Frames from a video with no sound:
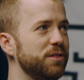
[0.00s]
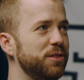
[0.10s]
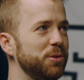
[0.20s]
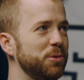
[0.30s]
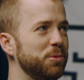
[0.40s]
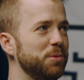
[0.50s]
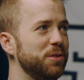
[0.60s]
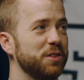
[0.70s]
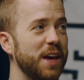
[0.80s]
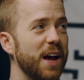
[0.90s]
to
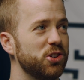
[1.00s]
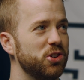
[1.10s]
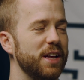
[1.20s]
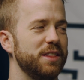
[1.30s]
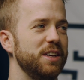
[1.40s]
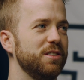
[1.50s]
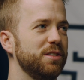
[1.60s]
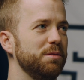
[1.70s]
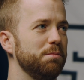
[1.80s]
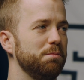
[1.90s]
sketch at these